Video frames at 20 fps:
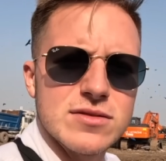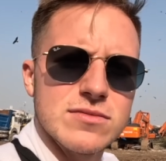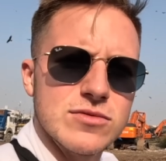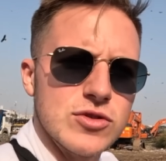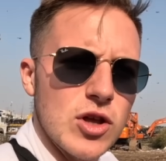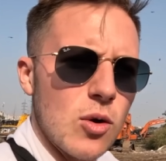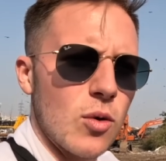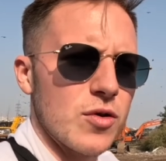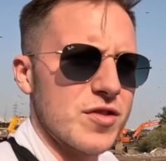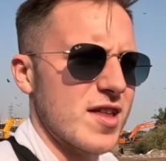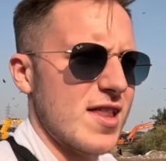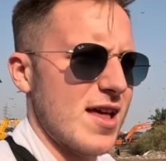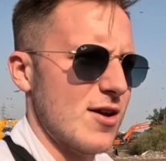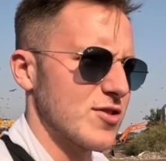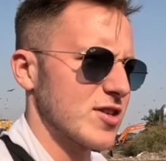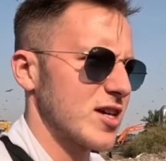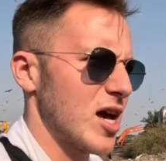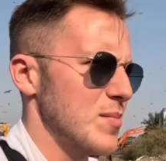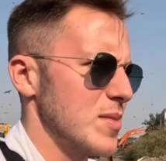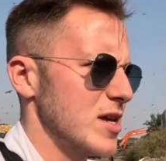no one's
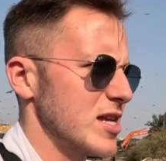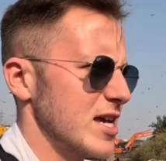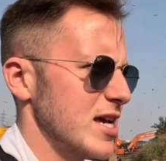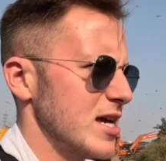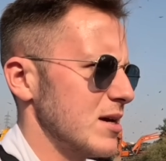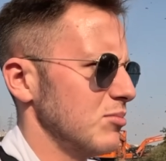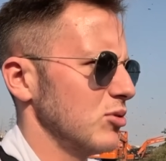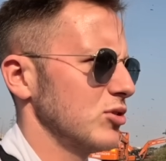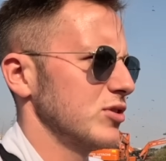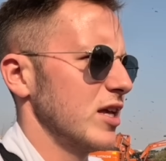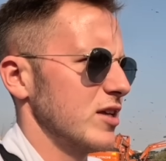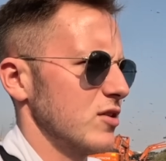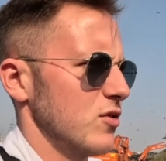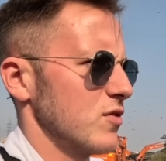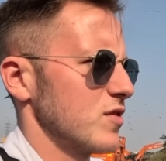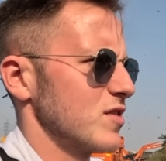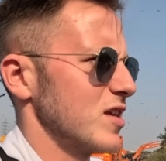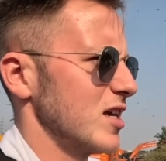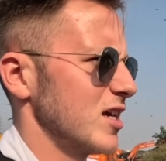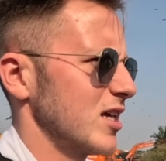allowed to come in here, but they
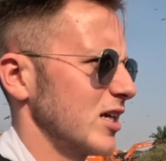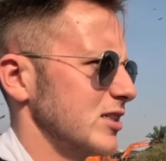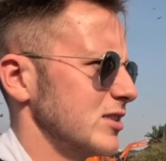do sneak